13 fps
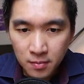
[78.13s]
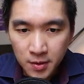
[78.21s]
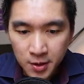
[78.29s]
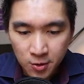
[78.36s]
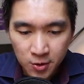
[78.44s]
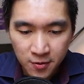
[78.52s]

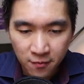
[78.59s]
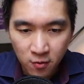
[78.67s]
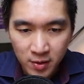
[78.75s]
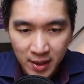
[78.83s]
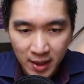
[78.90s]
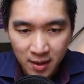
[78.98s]
Search
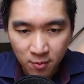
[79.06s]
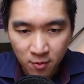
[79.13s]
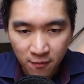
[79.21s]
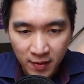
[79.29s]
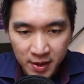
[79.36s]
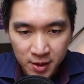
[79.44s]
for Data
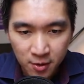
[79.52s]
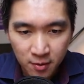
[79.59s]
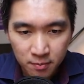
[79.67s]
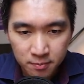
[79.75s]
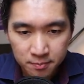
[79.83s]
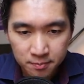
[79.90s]

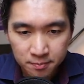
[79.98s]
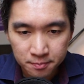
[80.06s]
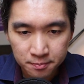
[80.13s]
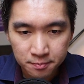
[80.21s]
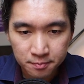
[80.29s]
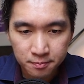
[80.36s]
Professor,
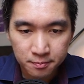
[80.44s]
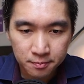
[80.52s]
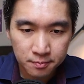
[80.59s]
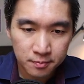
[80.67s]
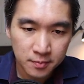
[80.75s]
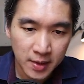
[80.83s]

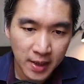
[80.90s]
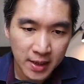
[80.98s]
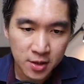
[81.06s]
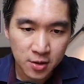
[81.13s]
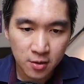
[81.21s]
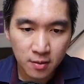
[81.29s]

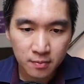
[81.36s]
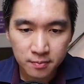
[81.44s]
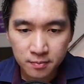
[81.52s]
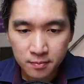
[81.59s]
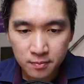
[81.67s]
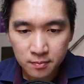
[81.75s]
enter,
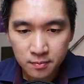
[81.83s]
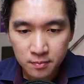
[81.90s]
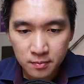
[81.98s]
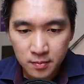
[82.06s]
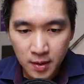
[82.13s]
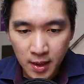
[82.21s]

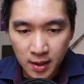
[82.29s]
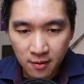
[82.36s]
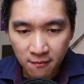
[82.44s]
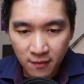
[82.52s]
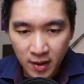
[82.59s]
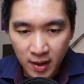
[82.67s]
and
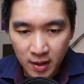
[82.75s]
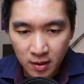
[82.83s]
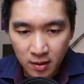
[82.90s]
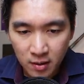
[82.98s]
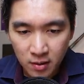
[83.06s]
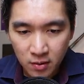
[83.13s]
then
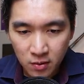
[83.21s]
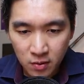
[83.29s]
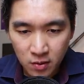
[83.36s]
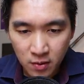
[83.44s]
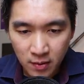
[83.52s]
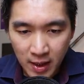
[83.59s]
find
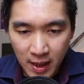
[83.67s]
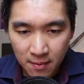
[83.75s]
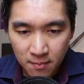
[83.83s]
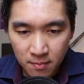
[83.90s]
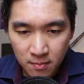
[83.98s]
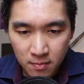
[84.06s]
Google
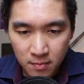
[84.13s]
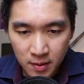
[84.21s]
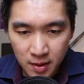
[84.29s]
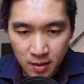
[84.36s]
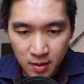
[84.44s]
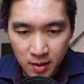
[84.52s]
Colab,
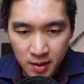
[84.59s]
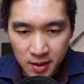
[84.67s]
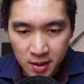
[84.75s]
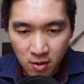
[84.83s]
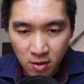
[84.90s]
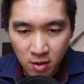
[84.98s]

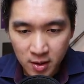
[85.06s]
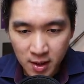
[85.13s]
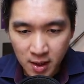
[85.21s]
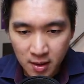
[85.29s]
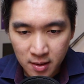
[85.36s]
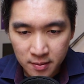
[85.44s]
install
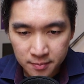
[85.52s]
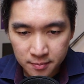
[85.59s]
Conda.